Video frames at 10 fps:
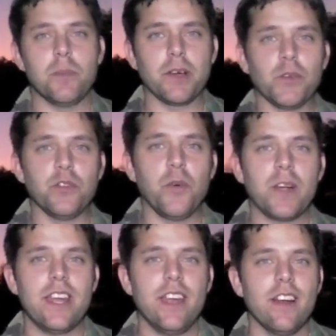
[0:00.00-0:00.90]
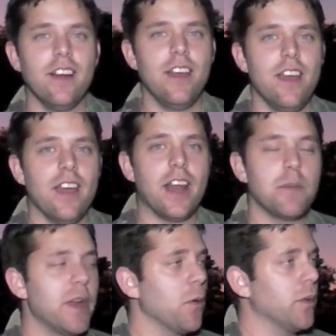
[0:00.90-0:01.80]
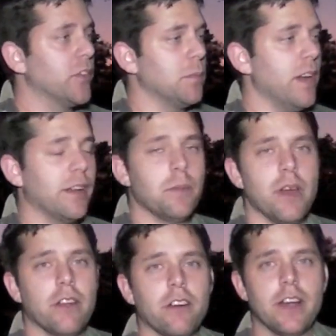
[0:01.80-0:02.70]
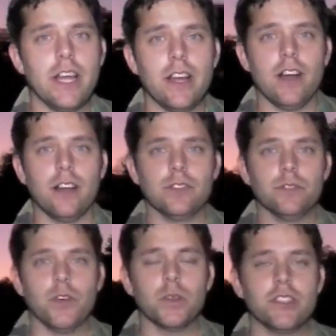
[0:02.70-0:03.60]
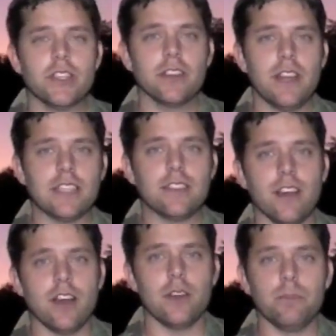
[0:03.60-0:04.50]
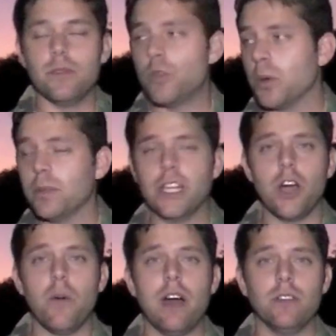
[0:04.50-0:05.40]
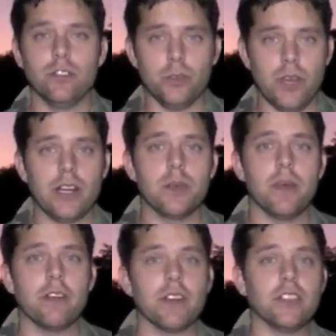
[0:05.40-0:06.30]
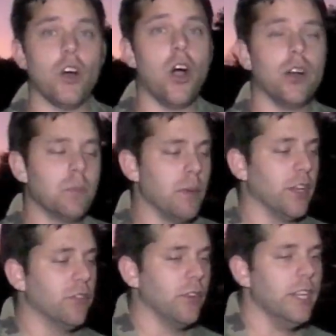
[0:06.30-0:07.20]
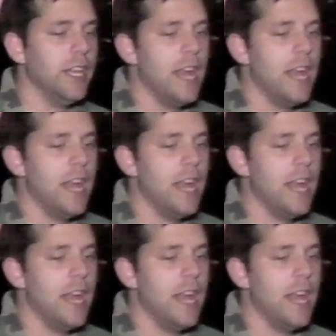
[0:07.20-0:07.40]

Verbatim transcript: Michael Deforti here, and I'm here with some documentary folks here that normally go out and do documentaries on Bigfoot.